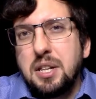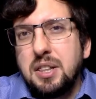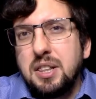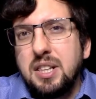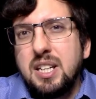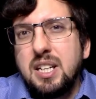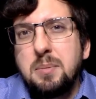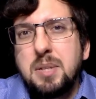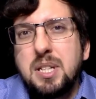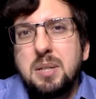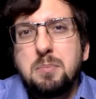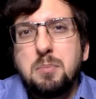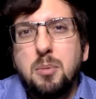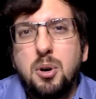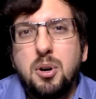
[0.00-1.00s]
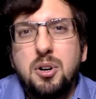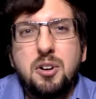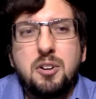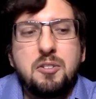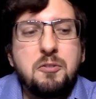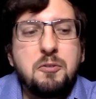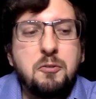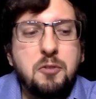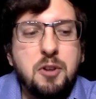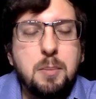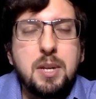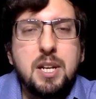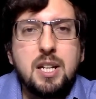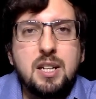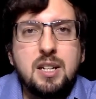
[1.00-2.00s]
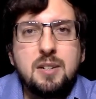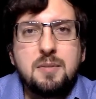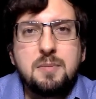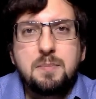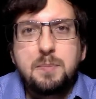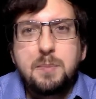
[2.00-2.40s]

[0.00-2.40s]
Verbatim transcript: a little bit more feminine